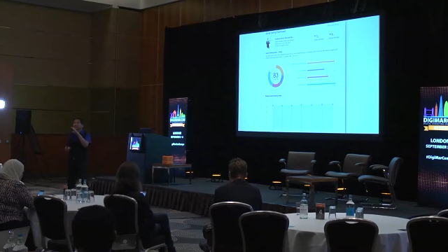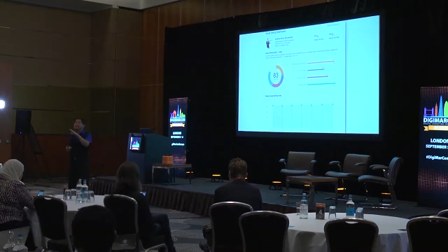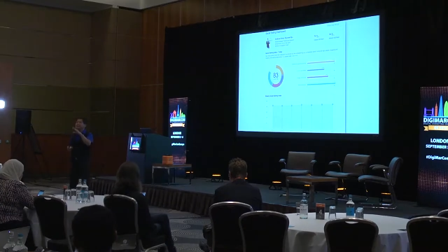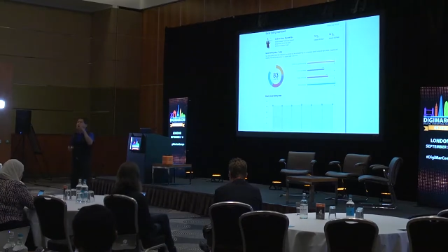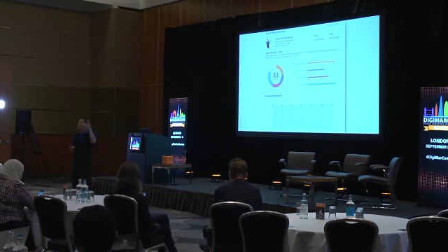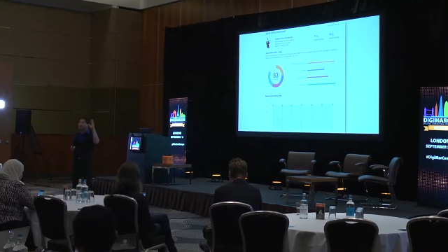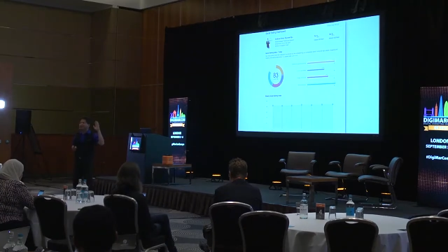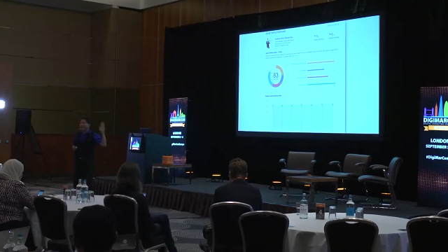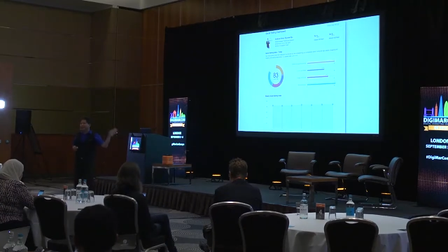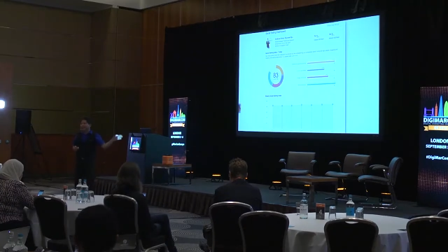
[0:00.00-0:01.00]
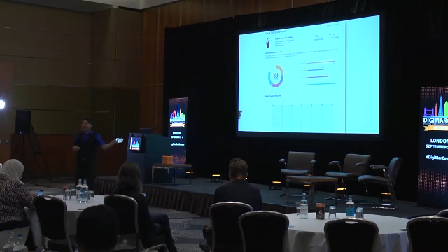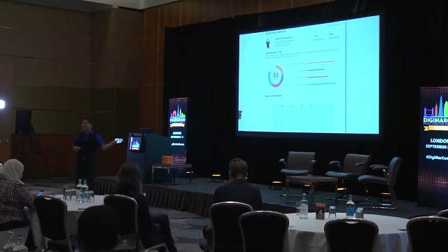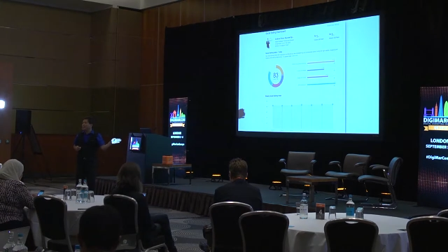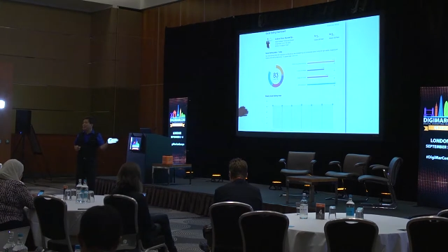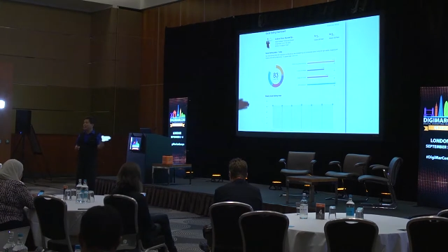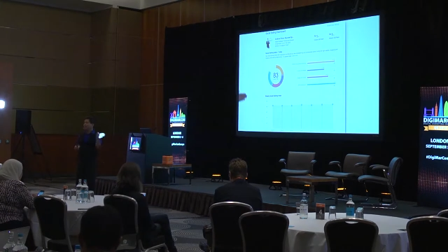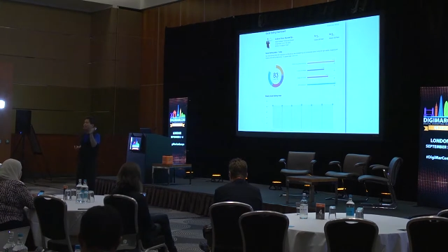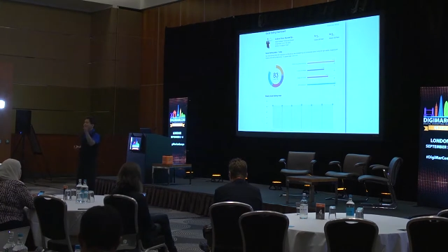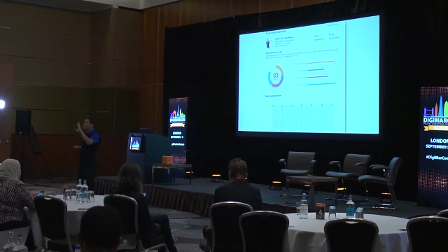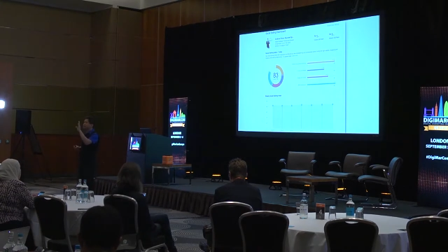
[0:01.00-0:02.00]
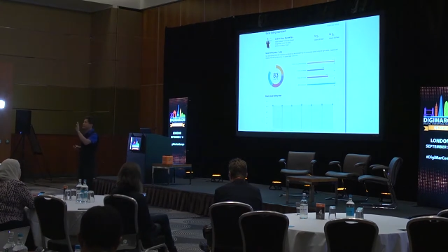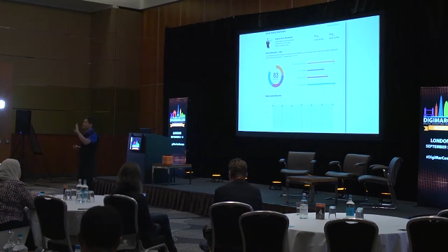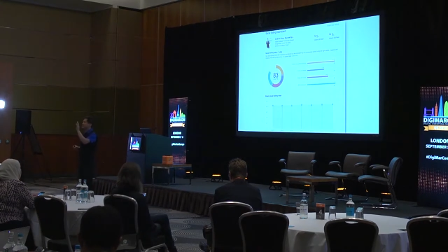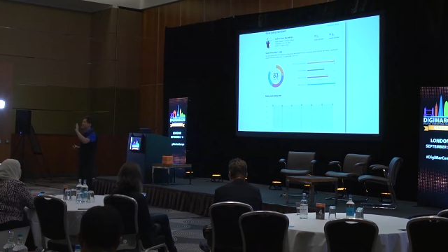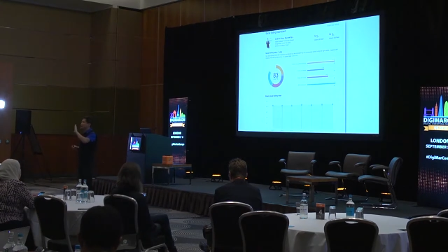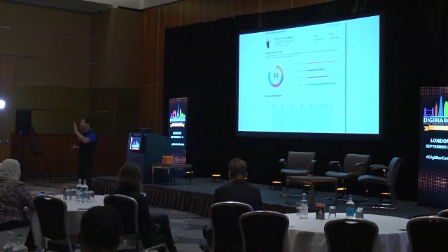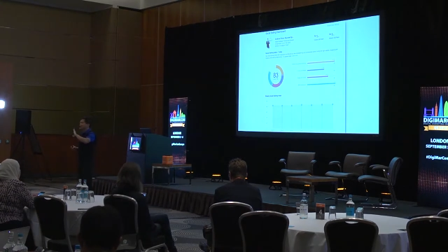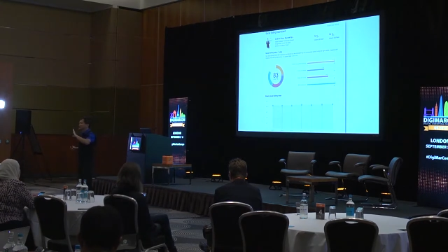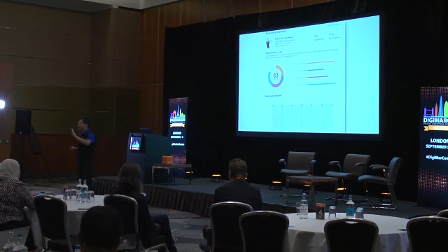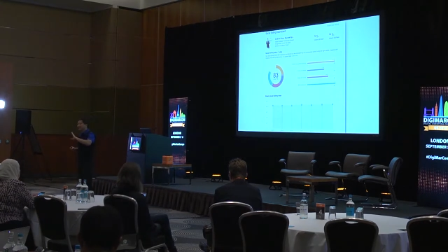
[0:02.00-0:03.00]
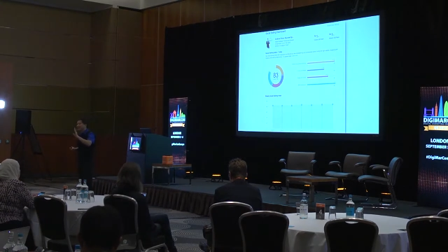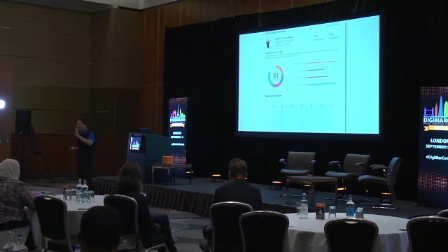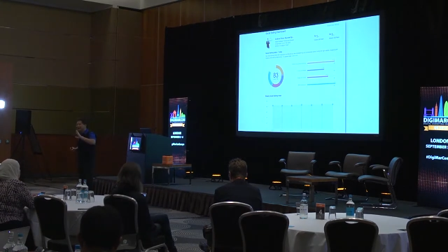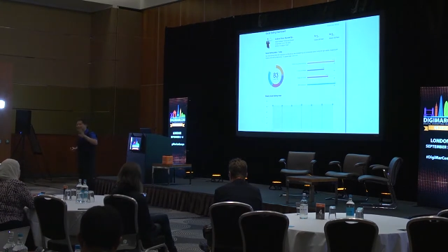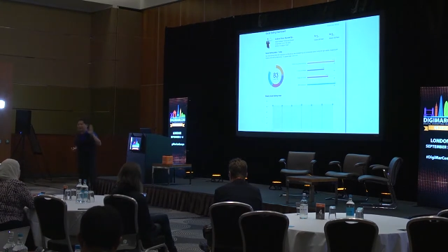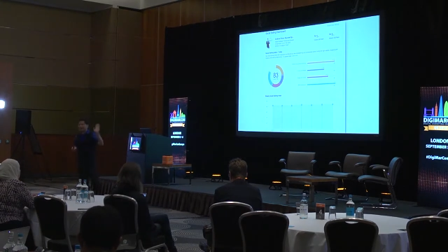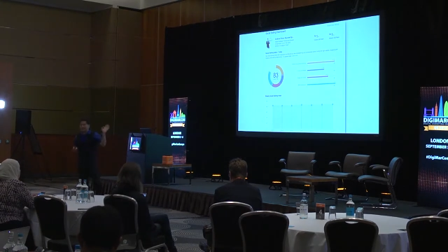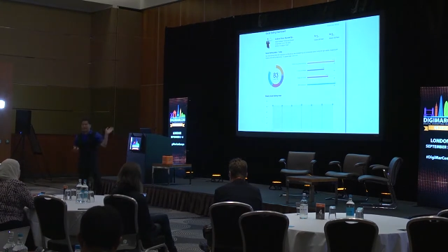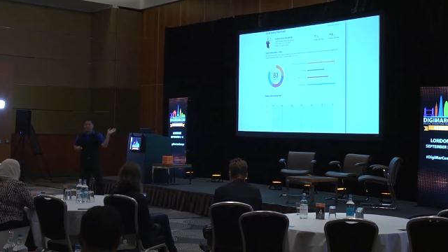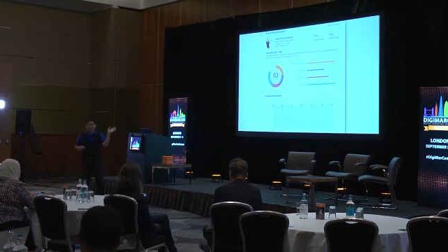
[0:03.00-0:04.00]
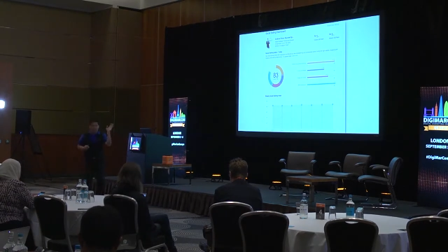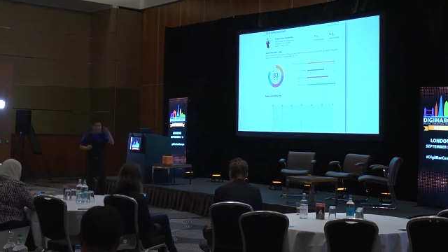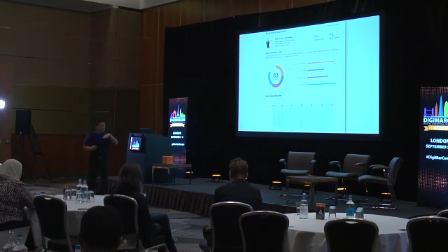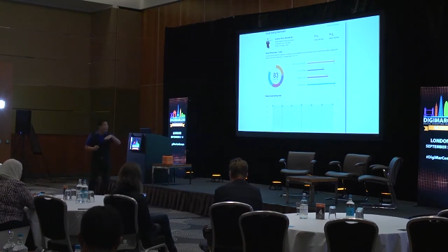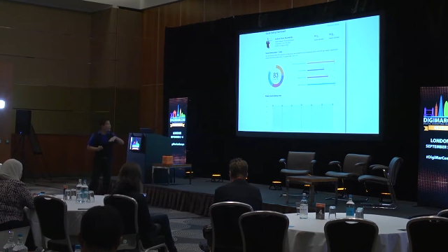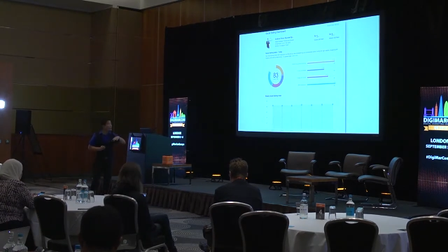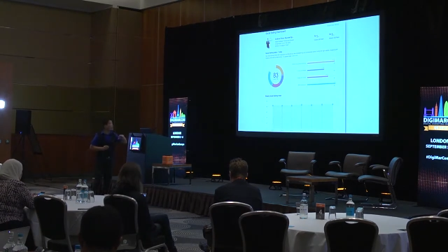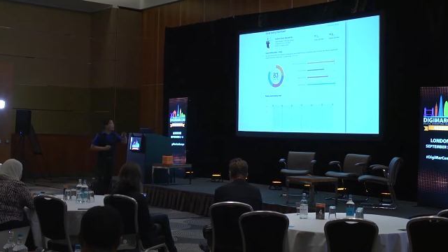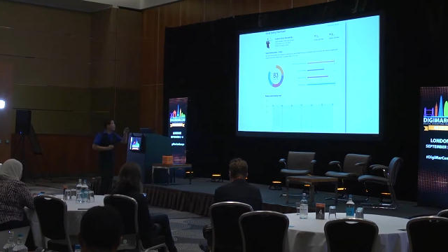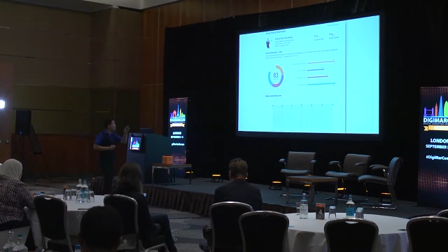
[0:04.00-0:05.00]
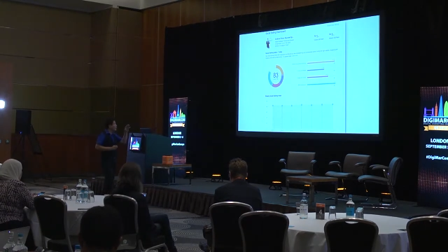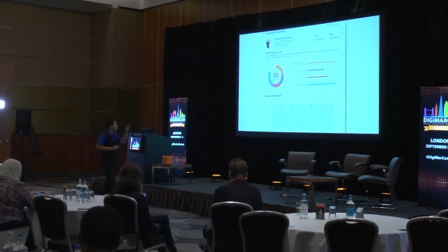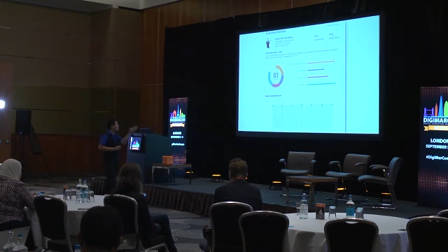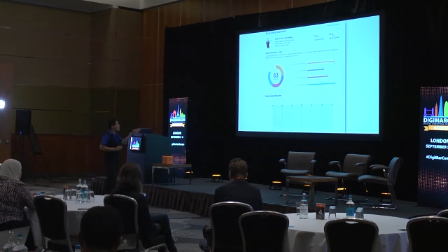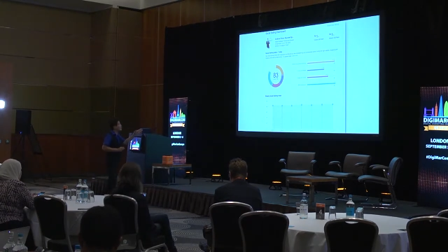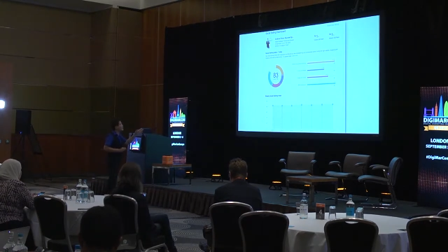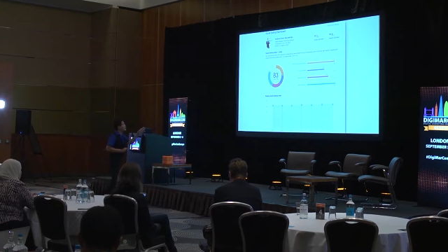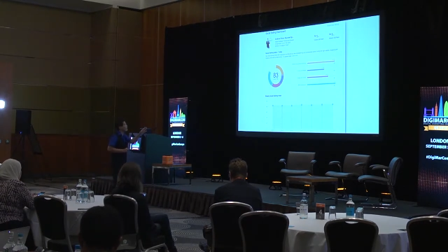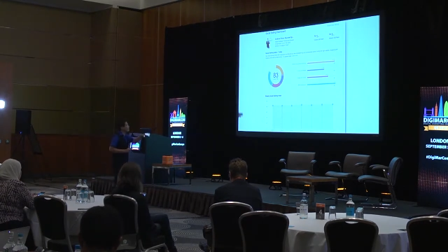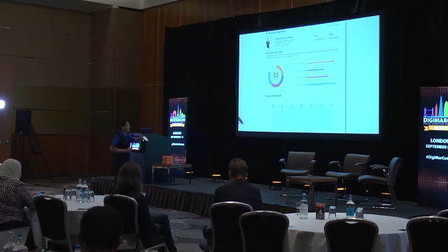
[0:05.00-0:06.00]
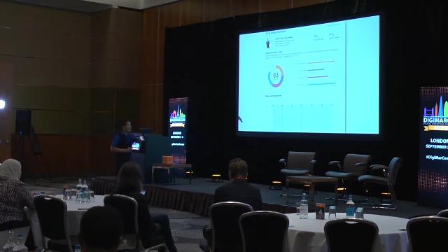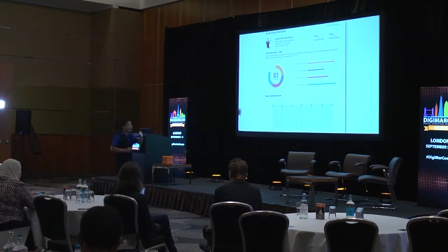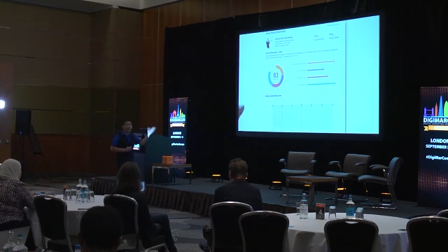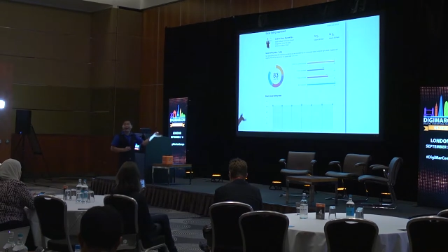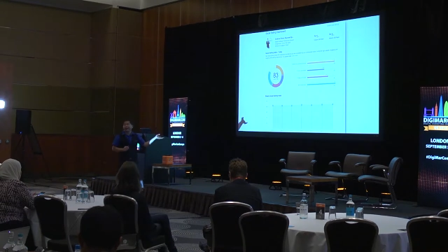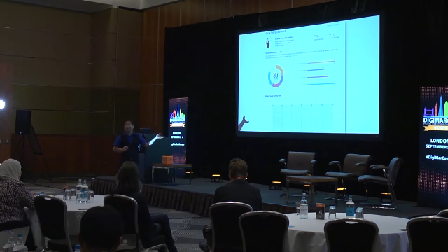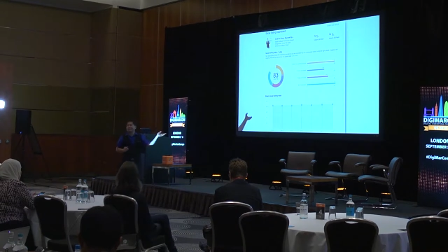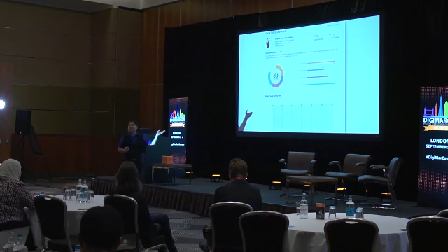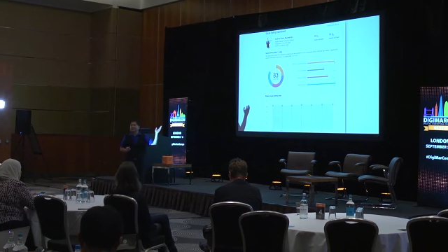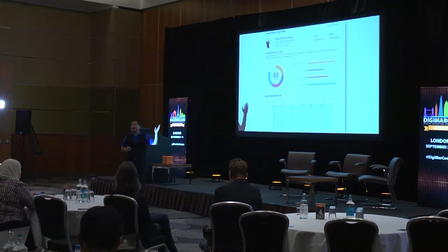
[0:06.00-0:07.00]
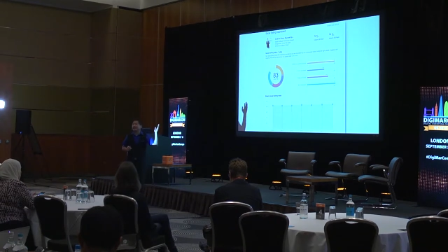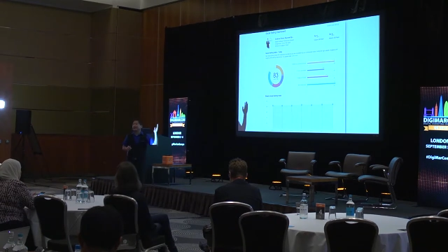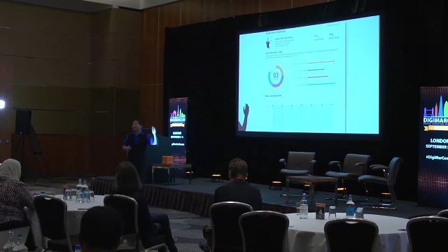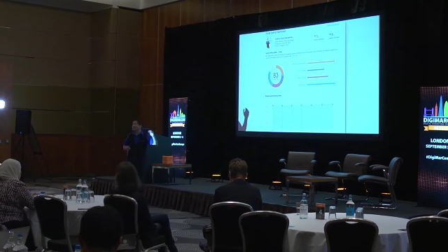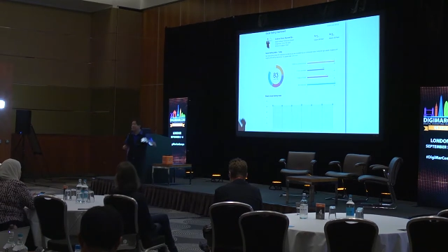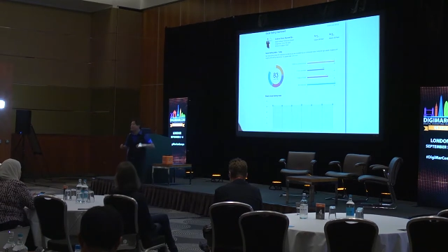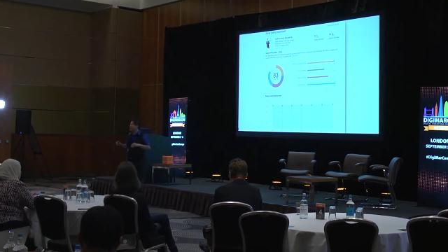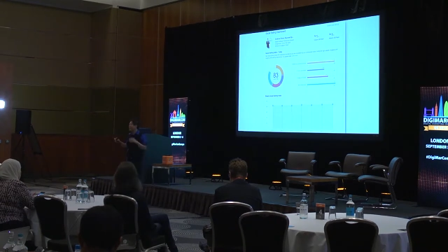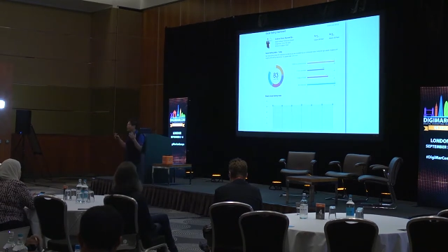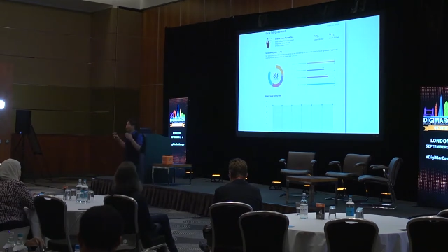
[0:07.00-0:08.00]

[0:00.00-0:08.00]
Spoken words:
Nobody's mouth can be seen.